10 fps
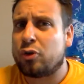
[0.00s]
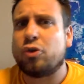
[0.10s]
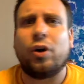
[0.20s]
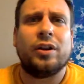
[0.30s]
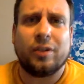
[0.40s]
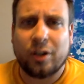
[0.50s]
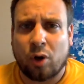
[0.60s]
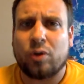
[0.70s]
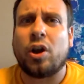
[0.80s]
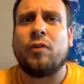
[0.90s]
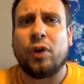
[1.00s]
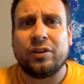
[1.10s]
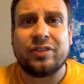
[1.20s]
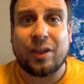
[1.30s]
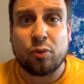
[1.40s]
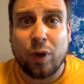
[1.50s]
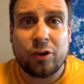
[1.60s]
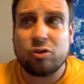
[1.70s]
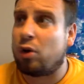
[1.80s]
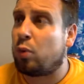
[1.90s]
During, covering Seth
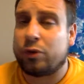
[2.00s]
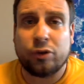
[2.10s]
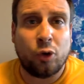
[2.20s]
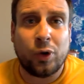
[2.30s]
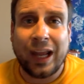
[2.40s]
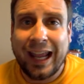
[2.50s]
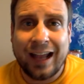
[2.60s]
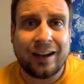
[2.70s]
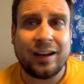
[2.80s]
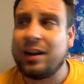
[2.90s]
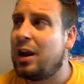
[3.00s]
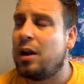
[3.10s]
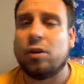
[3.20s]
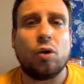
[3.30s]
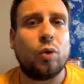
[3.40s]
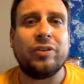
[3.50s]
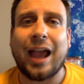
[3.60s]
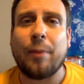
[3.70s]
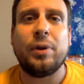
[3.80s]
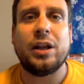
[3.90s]
Rich, look what they're doing to Hannity. Look what's
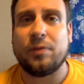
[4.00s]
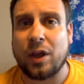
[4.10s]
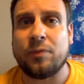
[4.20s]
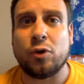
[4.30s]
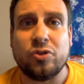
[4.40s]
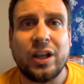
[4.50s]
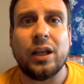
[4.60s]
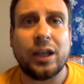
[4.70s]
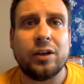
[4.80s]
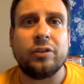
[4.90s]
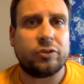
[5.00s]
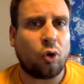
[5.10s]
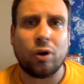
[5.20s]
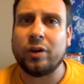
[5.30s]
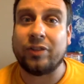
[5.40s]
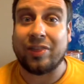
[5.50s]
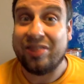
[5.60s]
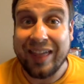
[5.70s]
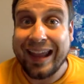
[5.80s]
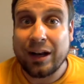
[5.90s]
happening if you're digging into stories that
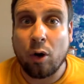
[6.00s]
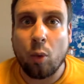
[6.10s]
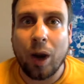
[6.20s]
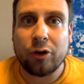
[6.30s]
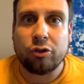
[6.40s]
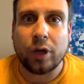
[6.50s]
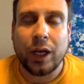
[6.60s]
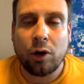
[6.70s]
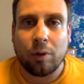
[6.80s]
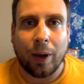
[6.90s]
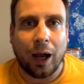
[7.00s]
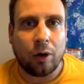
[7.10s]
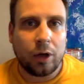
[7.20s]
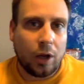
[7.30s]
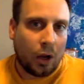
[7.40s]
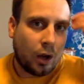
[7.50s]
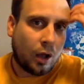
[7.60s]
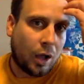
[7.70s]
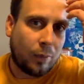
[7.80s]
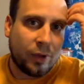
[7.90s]
they don't want you to hear about.
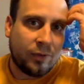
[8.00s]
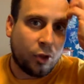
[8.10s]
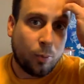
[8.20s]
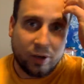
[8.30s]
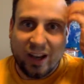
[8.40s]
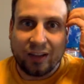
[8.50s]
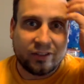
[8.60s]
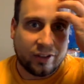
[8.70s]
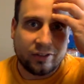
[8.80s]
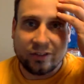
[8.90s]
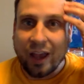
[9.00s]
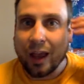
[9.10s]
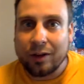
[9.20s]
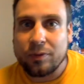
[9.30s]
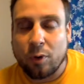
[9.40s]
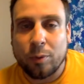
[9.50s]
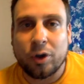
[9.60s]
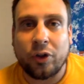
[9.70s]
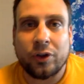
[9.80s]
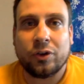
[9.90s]
Even though Podesta said, former
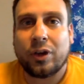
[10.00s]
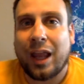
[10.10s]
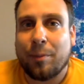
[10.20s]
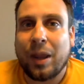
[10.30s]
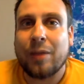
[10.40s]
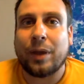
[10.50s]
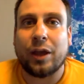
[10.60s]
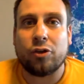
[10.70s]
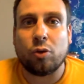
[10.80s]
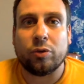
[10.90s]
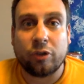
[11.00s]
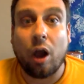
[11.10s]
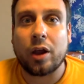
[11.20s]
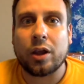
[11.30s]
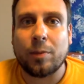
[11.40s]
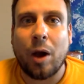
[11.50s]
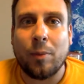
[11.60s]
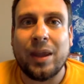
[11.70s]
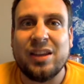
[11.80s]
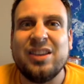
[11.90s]
Clinton campaign manager, was talking about
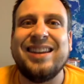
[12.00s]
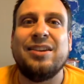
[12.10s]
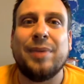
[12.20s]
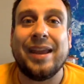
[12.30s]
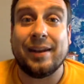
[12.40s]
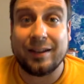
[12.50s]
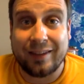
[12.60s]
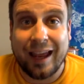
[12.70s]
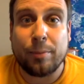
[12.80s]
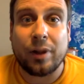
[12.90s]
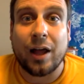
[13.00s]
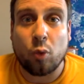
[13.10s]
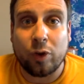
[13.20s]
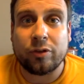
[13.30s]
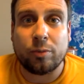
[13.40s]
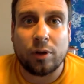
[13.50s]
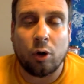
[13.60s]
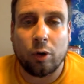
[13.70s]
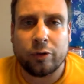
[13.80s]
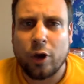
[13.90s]
you need to make an example out of
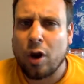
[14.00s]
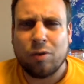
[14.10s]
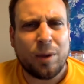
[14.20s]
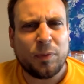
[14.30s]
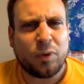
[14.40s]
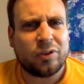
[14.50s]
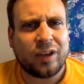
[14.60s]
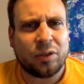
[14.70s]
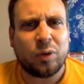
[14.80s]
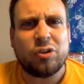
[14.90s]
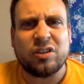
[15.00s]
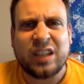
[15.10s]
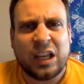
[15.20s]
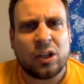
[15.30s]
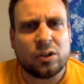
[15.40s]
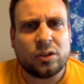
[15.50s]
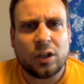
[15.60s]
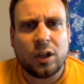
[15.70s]
whistleblowers right before Seth Rich is killed